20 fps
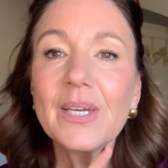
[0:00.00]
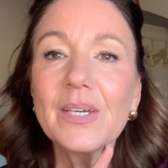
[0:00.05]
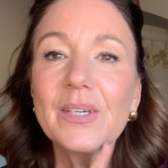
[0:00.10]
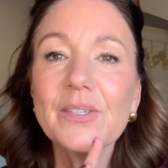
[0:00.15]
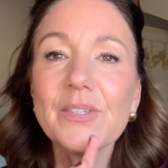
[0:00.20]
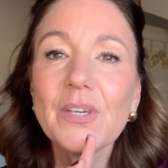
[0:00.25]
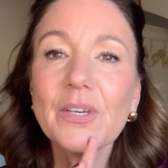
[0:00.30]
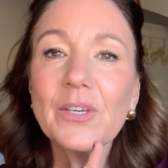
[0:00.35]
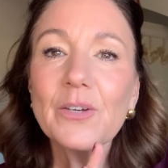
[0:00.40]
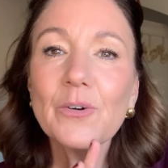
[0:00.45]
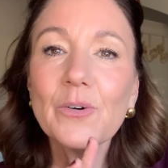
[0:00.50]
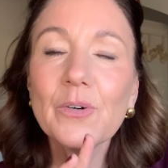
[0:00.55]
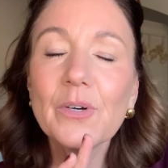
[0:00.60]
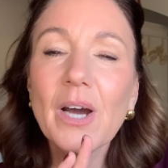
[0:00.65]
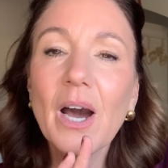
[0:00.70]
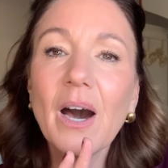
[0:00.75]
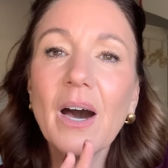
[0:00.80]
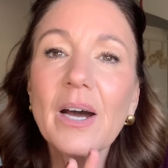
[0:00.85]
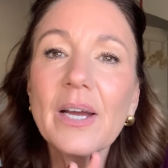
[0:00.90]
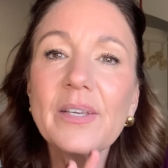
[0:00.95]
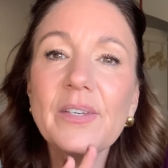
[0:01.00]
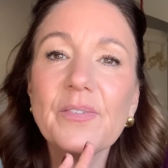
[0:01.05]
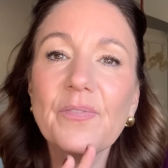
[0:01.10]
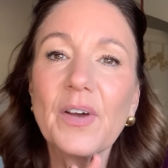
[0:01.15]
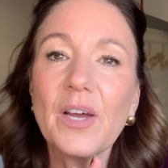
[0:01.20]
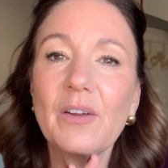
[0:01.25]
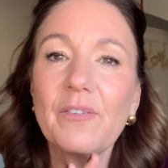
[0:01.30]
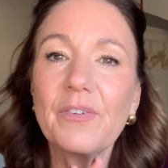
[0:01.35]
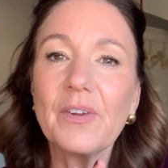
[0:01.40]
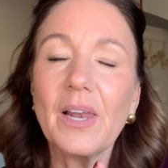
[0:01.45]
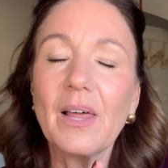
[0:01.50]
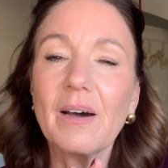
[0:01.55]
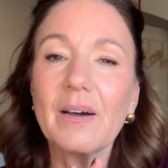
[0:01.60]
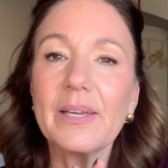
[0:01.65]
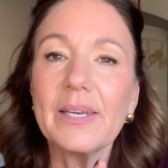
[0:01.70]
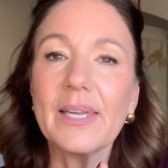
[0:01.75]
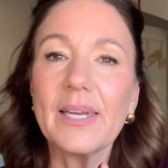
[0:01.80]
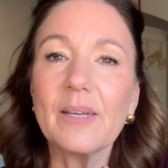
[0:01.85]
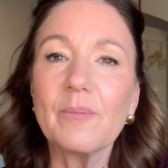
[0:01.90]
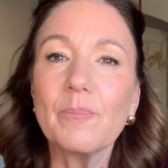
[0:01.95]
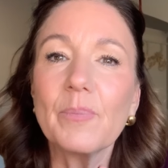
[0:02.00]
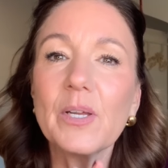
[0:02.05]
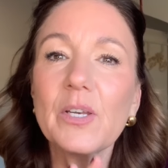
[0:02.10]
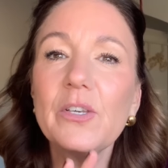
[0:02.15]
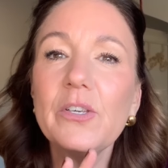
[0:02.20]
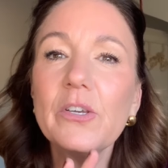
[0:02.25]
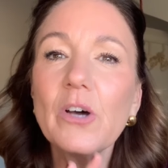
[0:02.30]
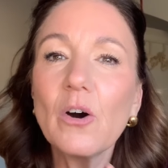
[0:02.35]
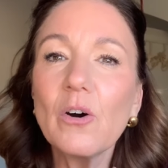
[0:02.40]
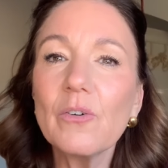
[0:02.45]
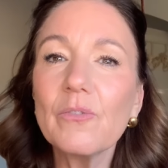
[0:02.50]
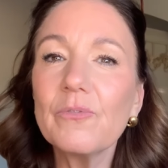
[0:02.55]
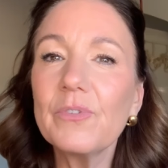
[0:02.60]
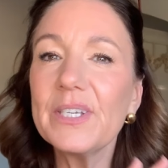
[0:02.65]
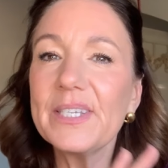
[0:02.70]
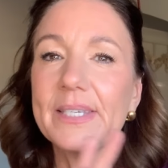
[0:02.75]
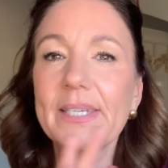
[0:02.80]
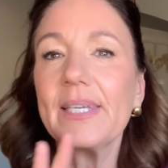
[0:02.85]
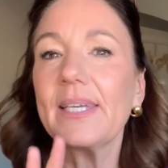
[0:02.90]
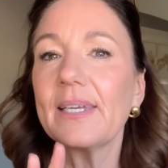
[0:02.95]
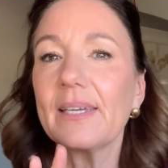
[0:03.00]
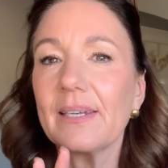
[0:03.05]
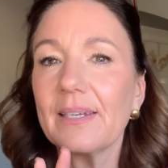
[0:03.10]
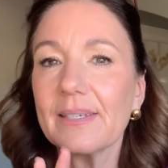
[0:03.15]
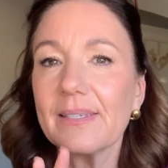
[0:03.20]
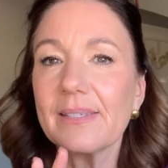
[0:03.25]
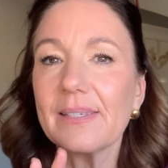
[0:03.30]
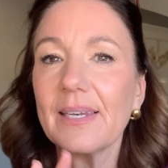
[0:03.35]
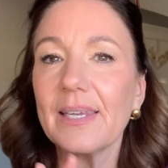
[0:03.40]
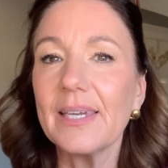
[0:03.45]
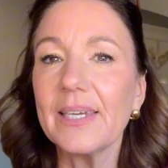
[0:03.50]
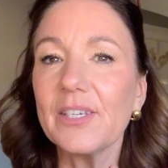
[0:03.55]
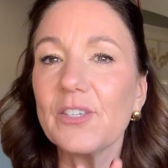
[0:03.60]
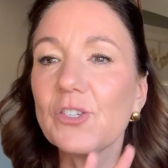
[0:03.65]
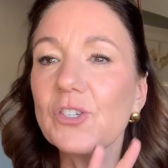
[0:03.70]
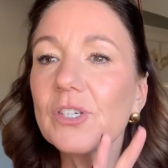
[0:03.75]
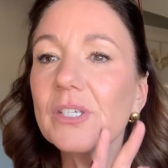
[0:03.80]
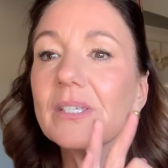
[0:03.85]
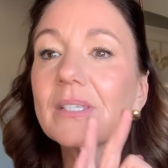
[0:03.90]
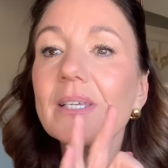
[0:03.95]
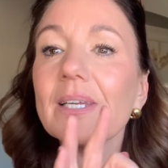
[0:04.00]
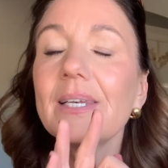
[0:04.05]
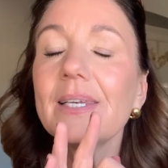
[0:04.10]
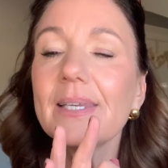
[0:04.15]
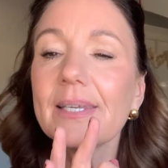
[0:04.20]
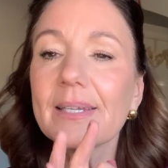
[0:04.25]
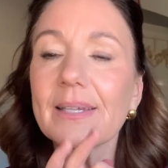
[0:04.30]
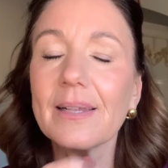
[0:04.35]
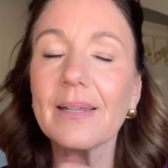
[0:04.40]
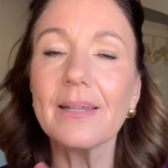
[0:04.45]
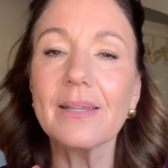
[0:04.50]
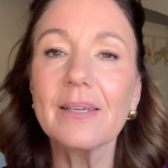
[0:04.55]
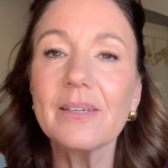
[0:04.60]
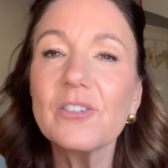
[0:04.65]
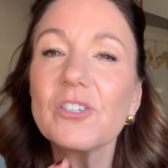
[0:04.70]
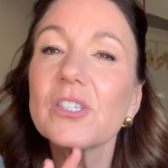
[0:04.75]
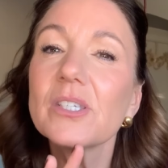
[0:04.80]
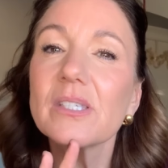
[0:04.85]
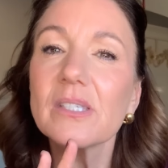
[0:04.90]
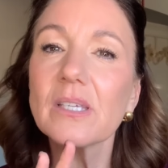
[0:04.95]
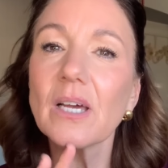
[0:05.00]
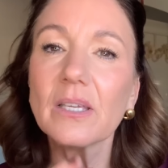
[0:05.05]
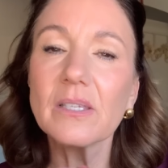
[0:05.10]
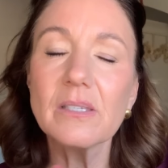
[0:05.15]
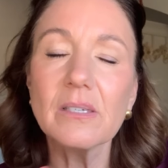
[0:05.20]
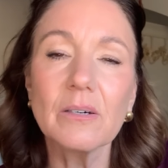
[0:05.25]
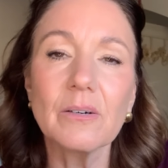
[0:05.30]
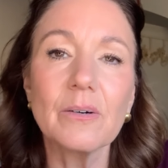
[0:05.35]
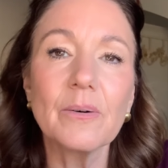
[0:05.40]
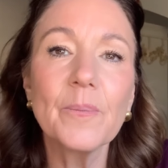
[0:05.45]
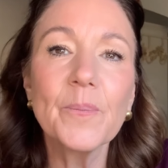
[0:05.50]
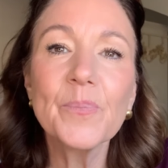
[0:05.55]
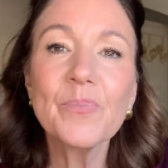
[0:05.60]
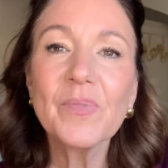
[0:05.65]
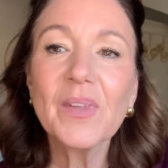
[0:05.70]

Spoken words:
So you're kind of overlining, but not ridiculously, just a little, just subtle.